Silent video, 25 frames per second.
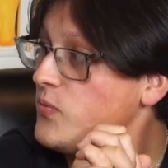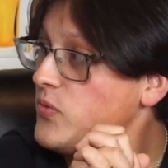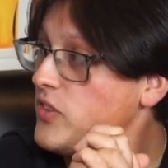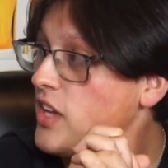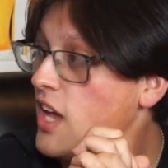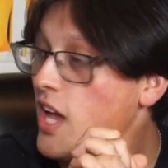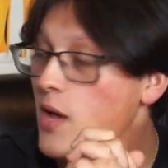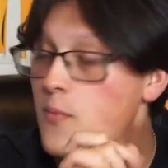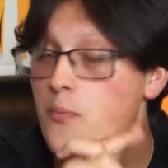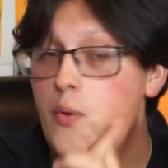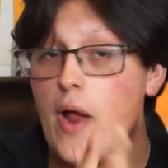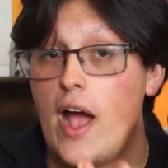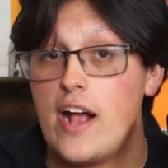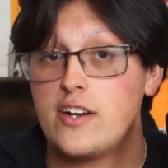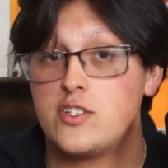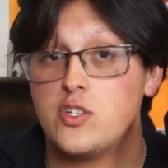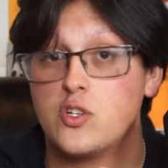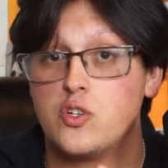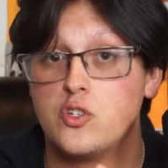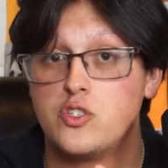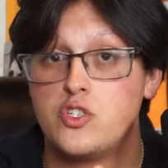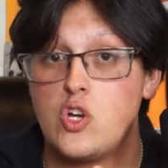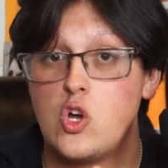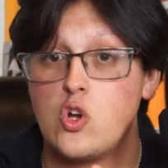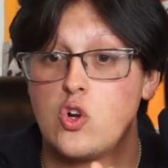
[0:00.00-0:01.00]
And Practical
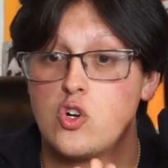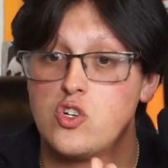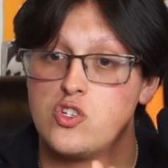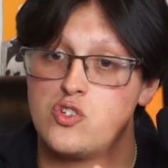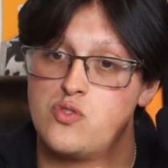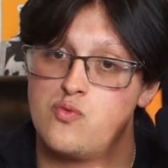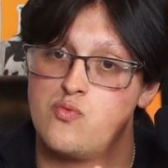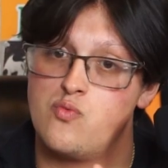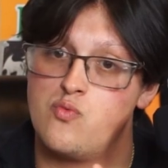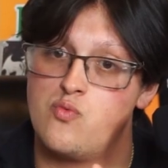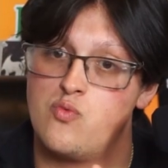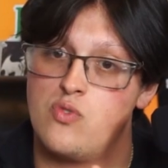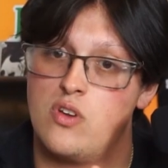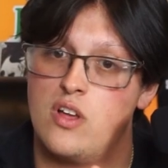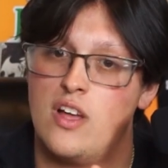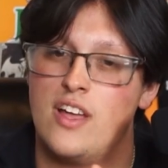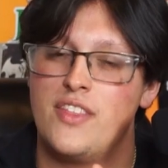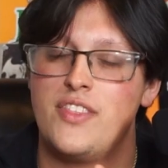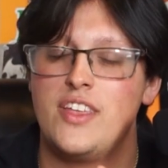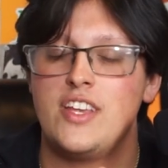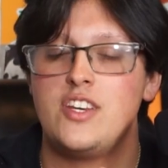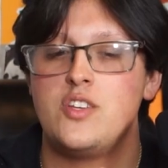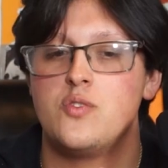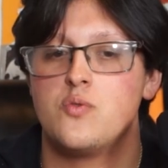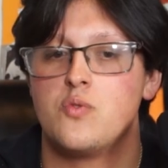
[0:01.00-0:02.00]
Jokers,
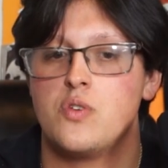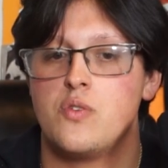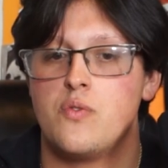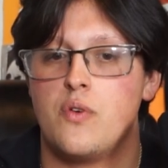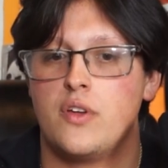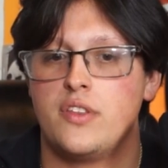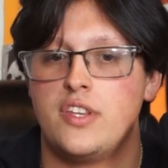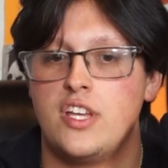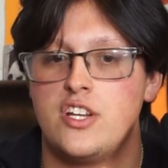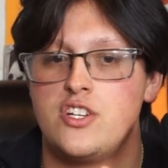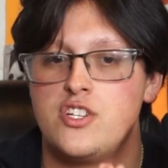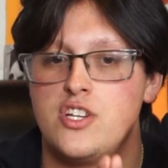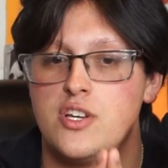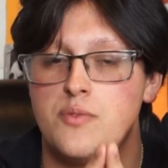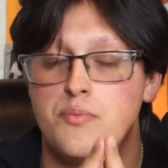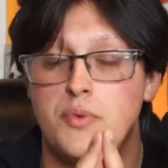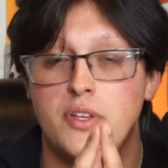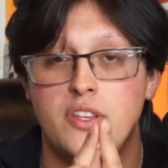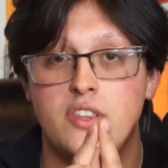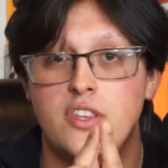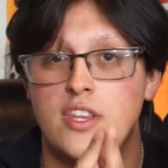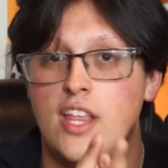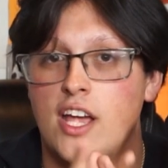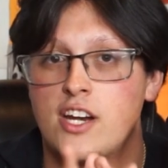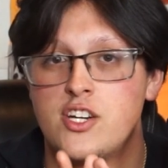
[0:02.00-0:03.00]
they do rerun that shit,
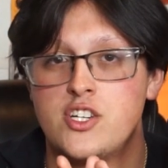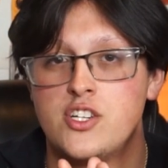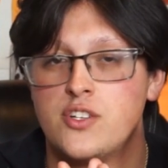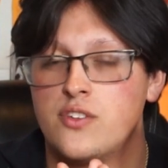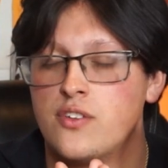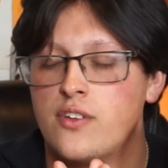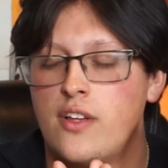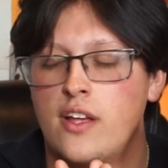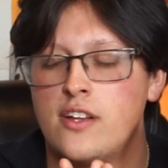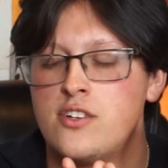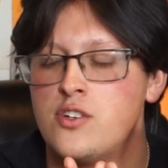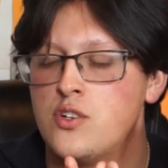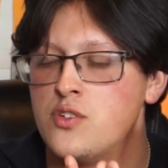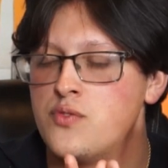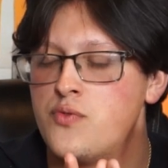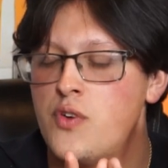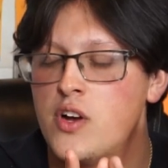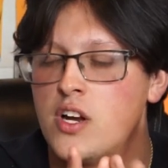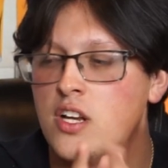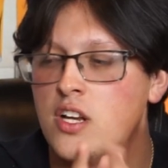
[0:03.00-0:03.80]
but that show's fucking